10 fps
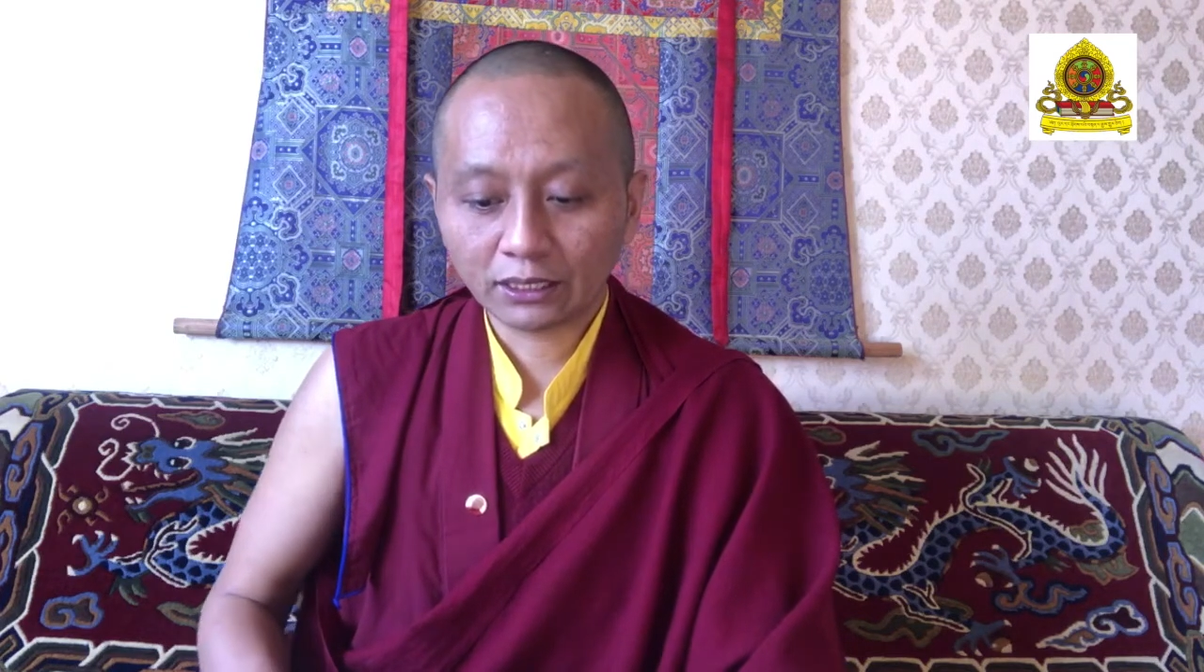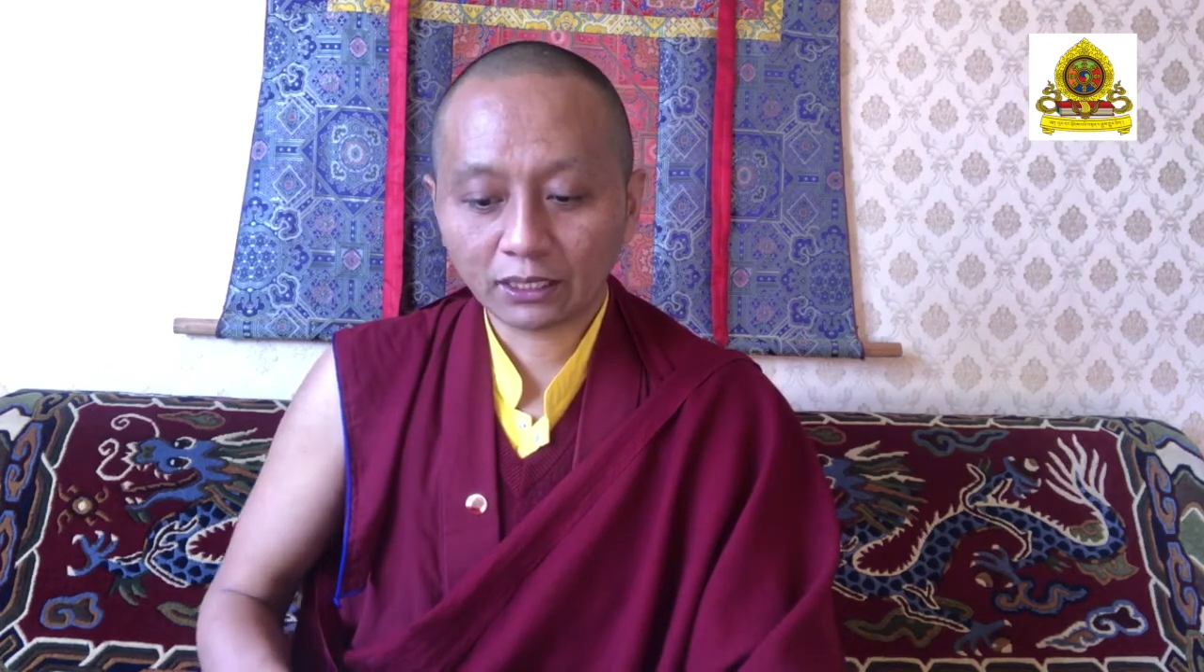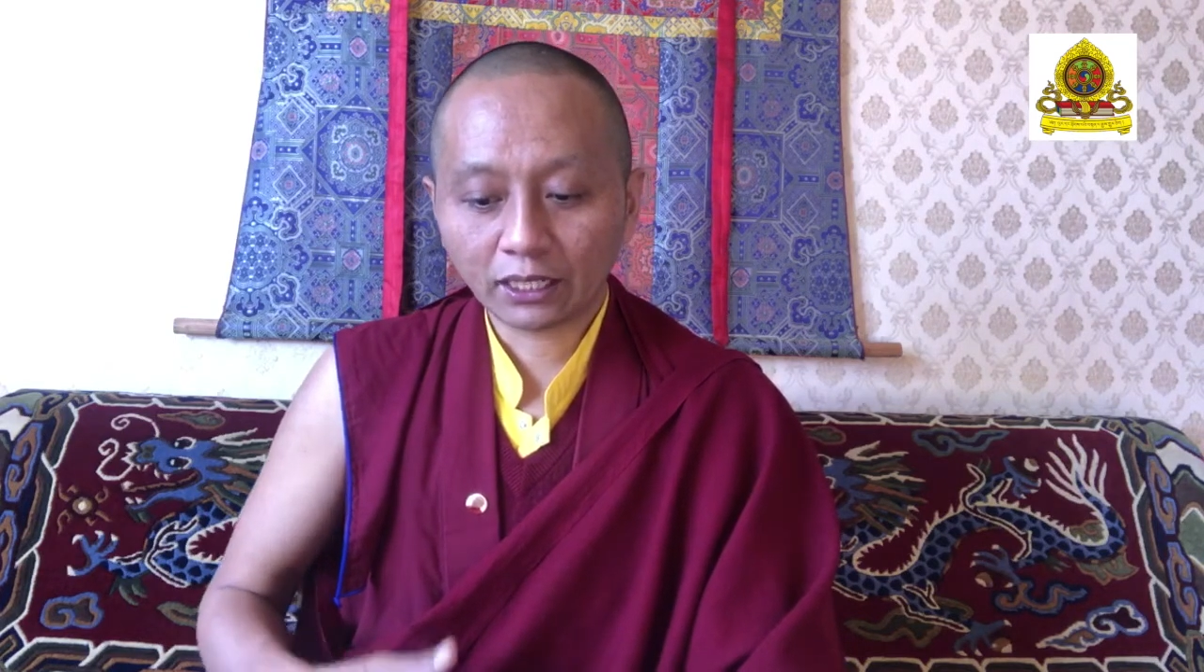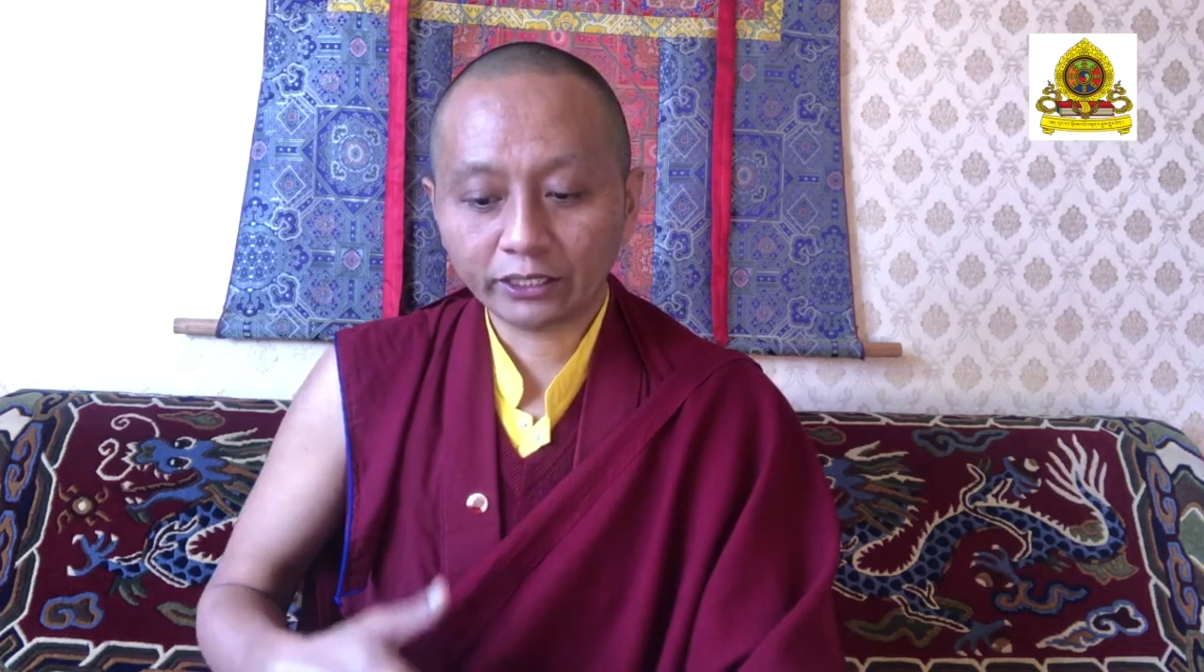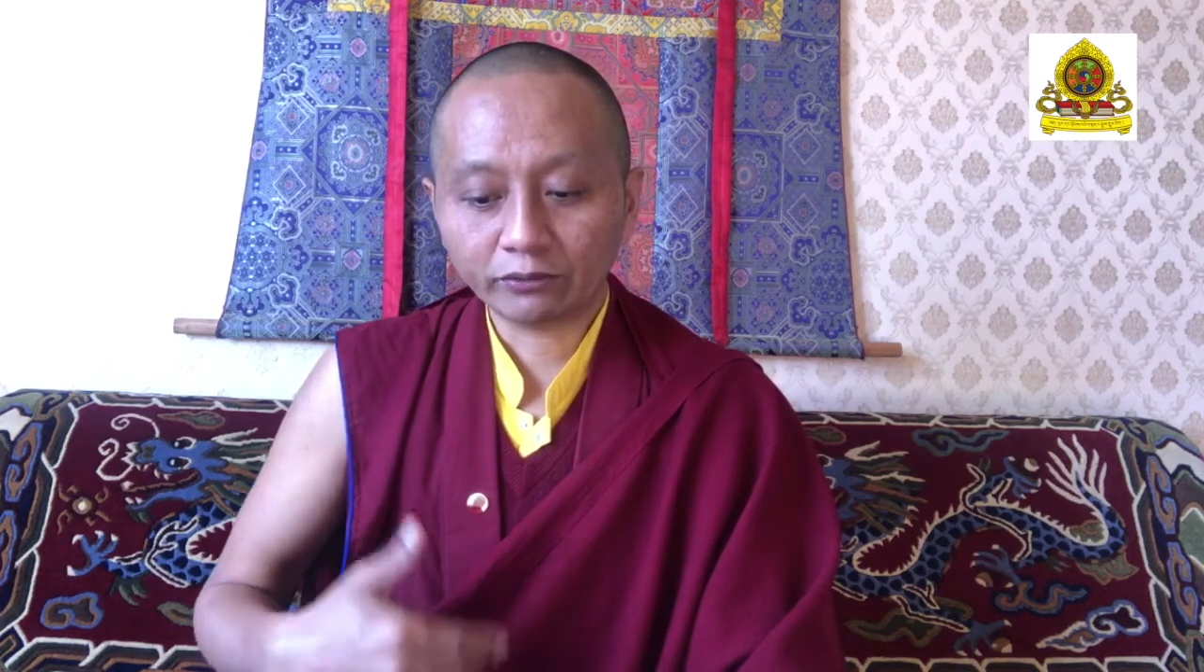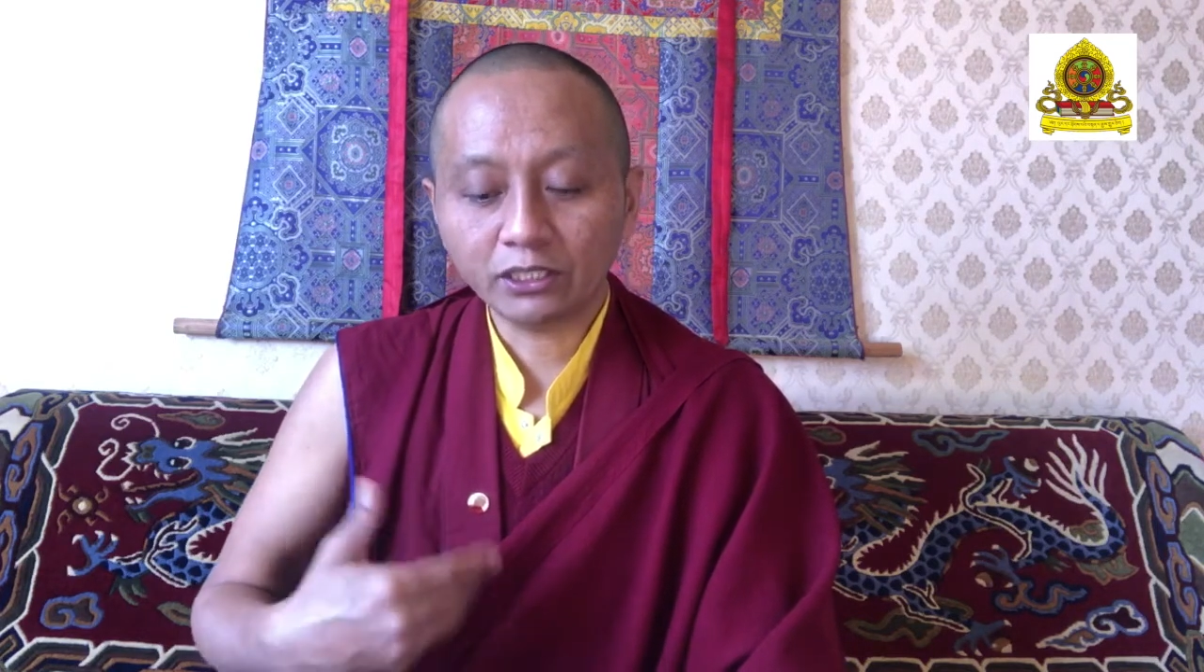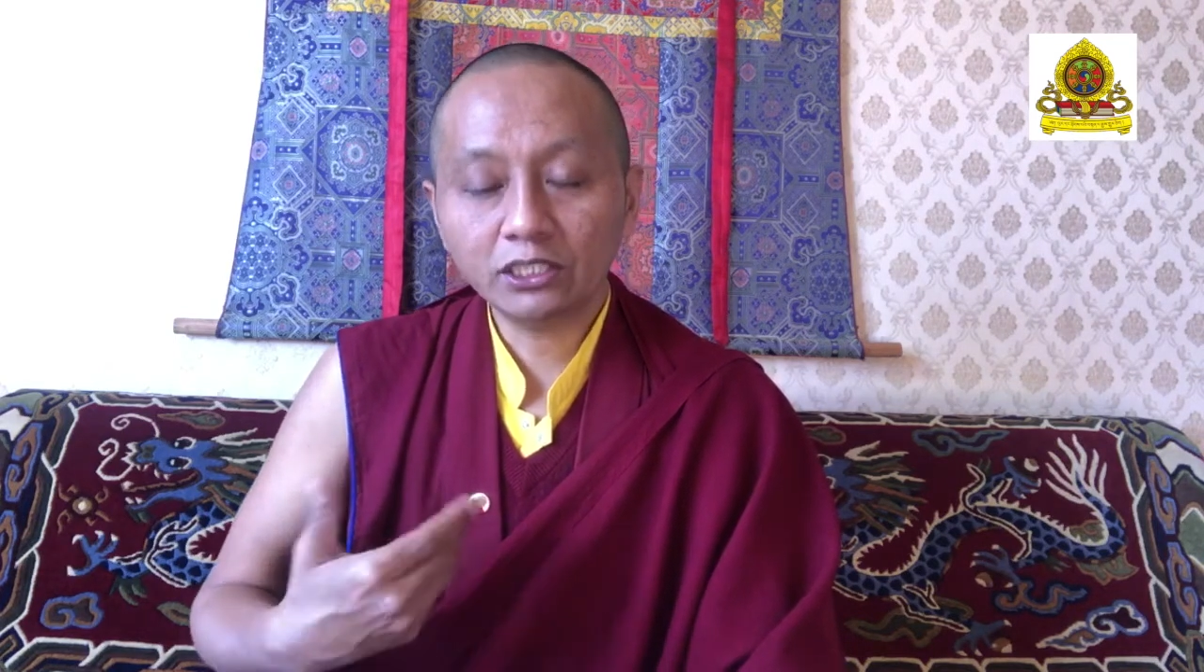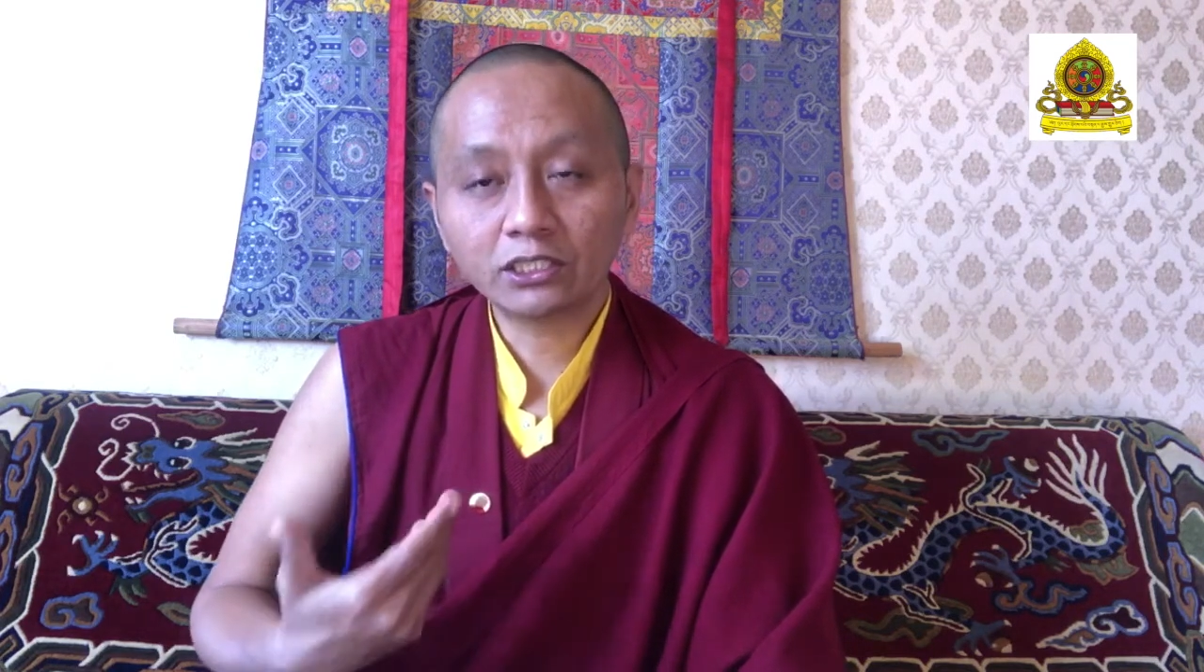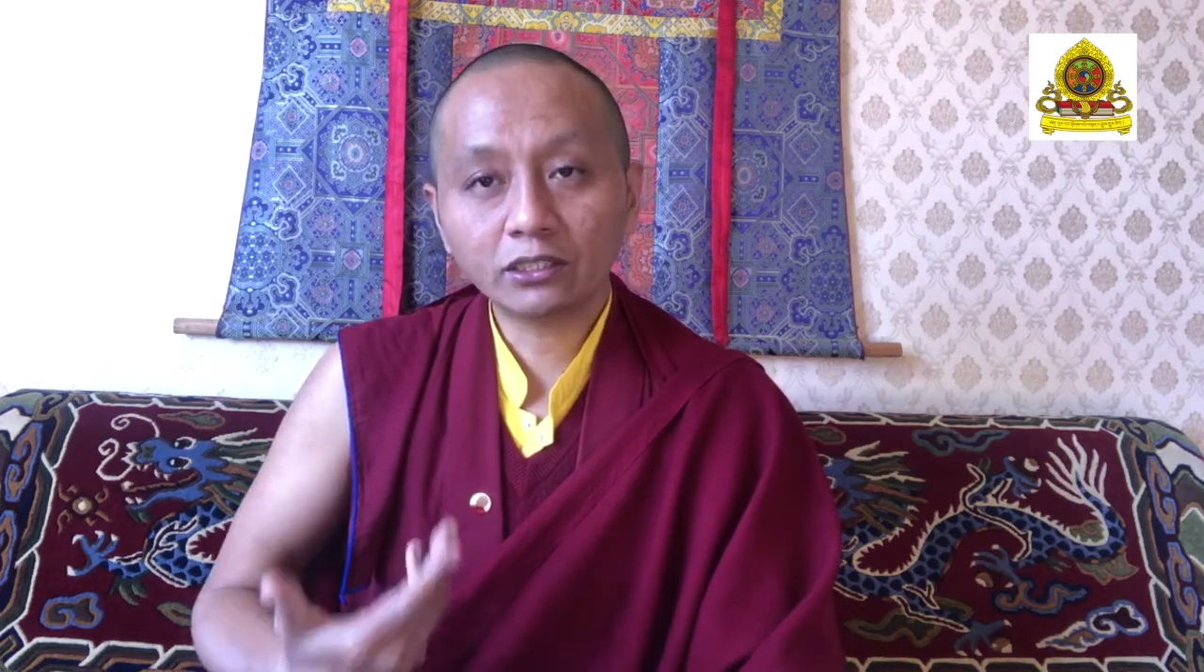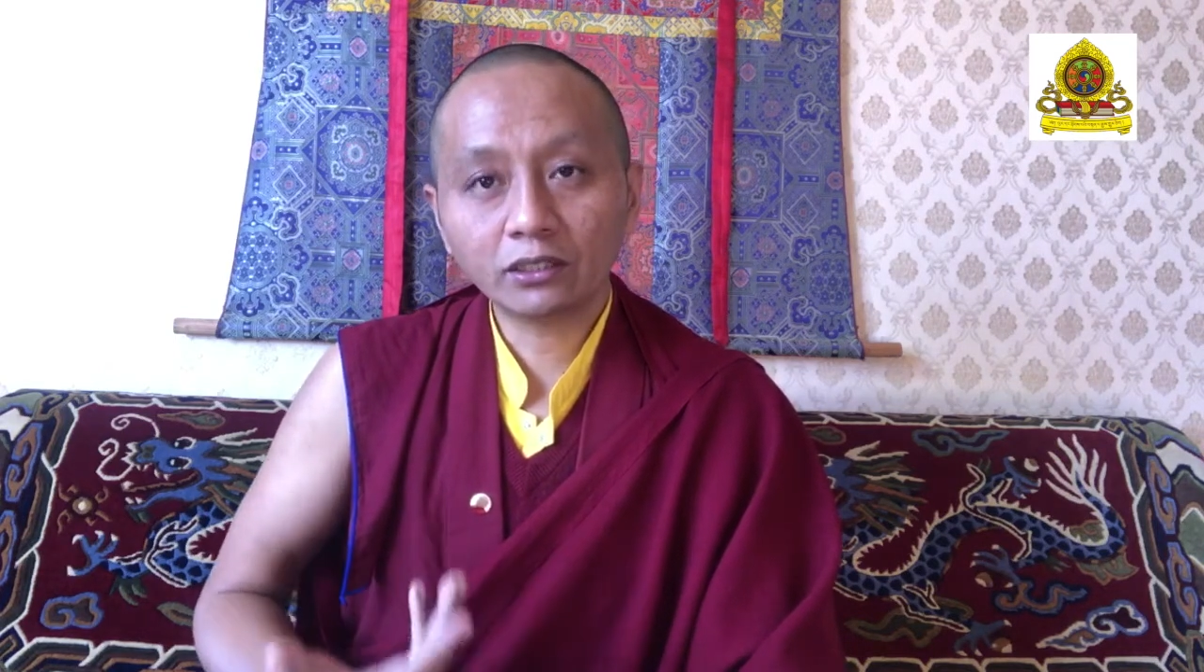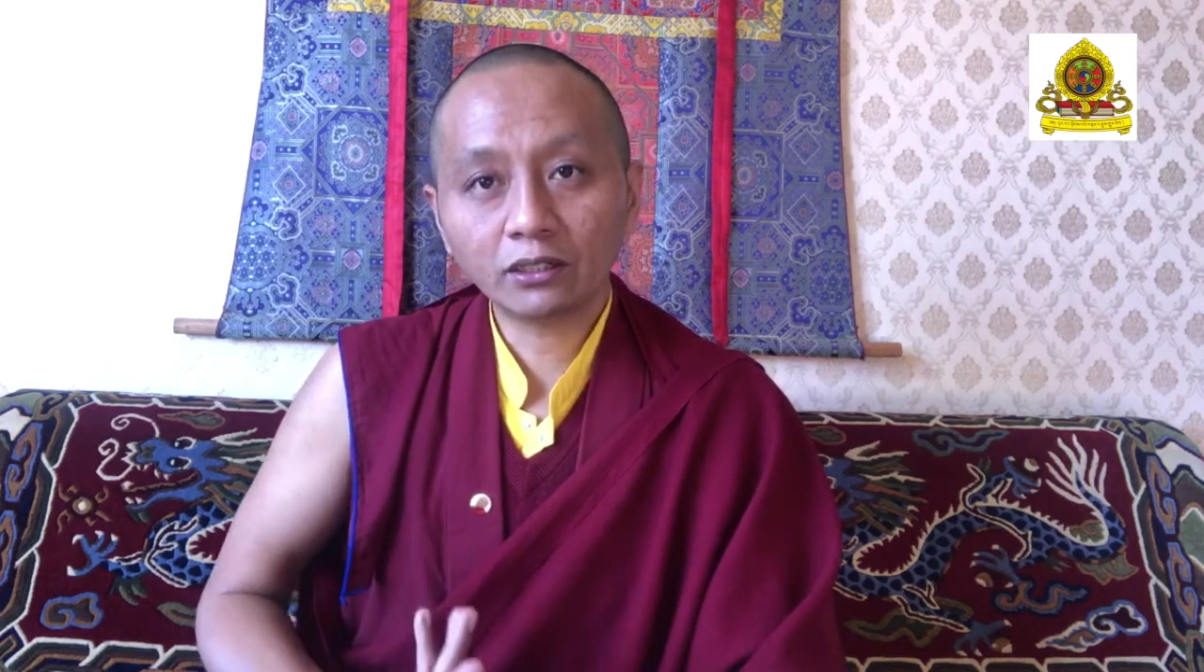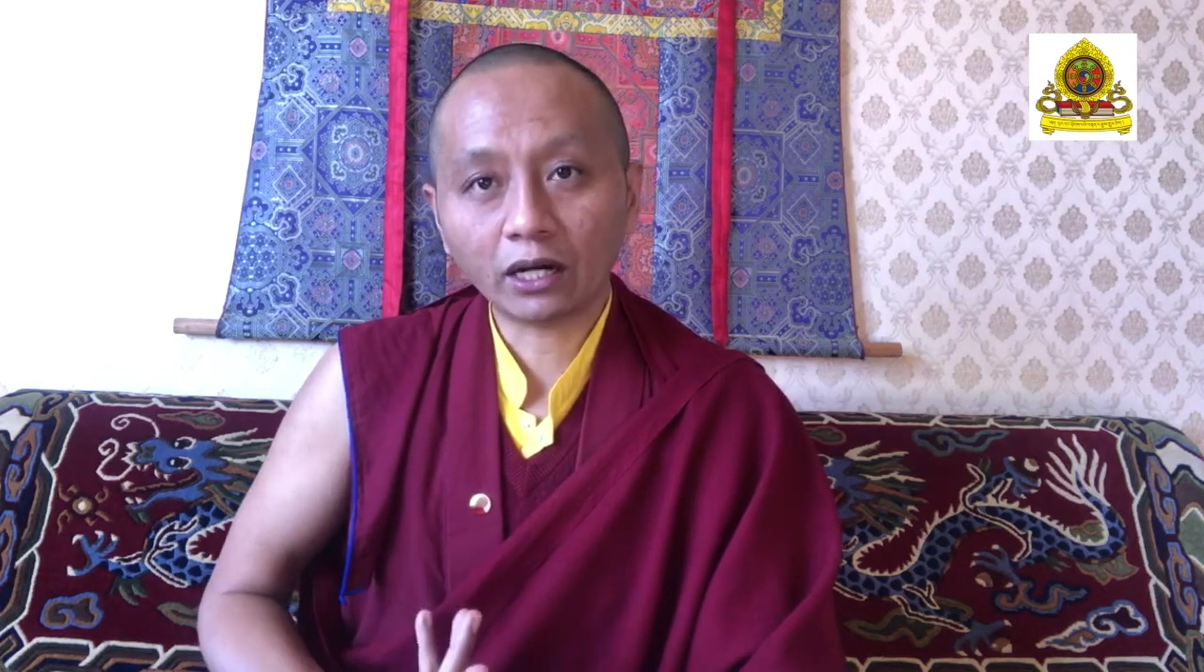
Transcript: kind of internal